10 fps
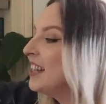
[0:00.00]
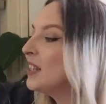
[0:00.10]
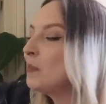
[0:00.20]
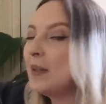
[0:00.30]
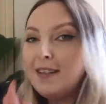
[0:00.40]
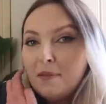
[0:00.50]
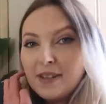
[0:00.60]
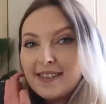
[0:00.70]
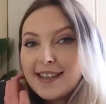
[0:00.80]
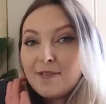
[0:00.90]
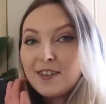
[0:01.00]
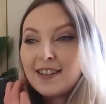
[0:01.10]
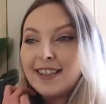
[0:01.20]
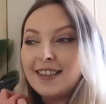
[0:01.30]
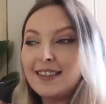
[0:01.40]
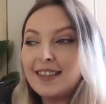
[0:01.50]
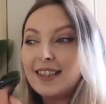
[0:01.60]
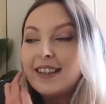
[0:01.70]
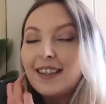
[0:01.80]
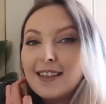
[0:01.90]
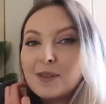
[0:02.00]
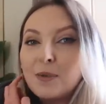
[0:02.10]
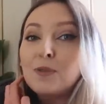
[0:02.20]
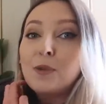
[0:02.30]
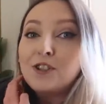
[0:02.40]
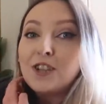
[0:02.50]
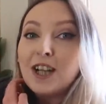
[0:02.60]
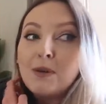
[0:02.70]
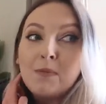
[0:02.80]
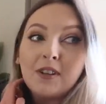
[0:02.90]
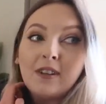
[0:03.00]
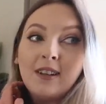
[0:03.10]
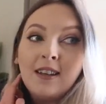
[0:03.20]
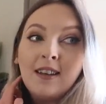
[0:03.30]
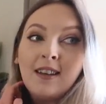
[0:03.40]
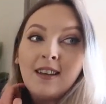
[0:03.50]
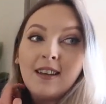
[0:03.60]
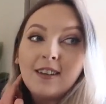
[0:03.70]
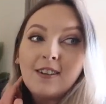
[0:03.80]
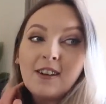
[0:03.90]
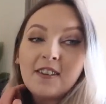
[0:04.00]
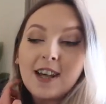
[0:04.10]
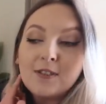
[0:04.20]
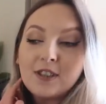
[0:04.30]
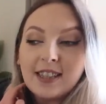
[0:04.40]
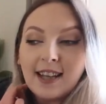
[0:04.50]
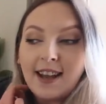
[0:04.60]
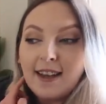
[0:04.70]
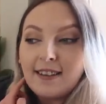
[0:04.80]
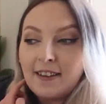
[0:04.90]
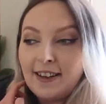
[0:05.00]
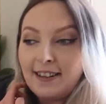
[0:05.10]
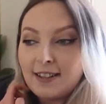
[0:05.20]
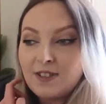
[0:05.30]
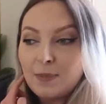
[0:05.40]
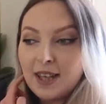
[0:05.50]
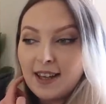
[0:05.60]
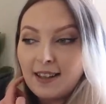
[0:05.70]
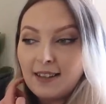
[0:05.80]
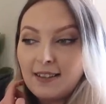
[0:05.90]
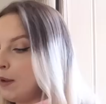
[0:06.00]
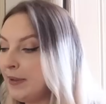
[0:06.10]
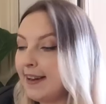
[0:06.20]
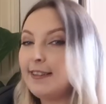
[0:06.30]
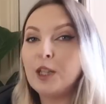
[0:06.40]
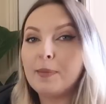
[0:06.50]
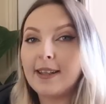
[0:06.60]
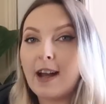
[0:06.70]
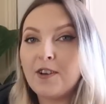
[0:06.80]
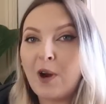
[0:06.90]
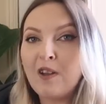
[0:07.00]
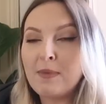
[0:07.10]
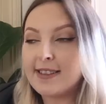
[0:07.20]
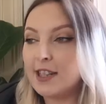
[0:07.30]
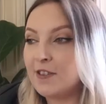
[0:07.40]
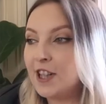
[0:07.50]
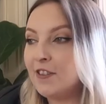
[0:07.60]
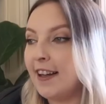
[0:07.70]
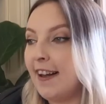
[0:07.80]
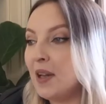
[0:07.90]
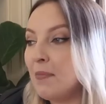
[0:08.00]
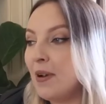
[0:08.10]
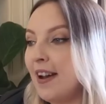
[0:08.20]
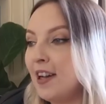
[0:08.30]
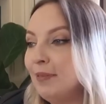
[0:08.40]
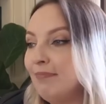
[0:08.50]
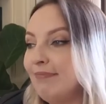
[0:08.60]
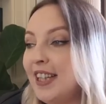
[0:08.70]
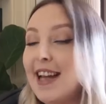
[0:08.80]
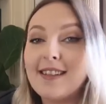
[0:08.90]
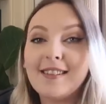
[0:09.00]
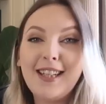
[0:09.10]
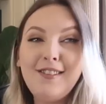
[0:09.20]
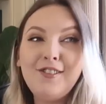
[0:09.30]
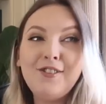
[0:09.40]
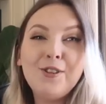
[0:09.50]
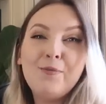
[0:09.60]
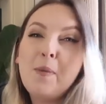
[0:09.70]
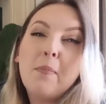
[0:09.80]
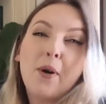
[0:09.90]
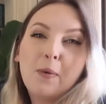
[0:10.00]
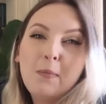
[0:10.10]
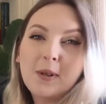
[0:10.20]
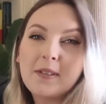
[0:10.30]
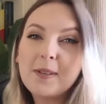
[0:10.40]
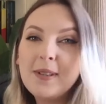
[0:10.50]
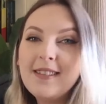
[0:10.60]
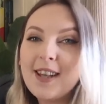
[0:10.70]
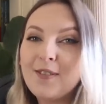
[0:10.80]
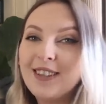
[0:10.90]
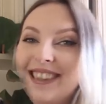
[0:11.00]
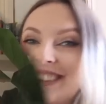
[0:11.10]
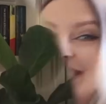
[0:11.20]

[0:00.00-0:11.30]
spin number 7 and the last one, watch it come up on a colour that I've already had, and then it'll have to be 8. I'm getting a little bit carried away with myself here, aren't I? But yeah, let's just do one more, spin 7.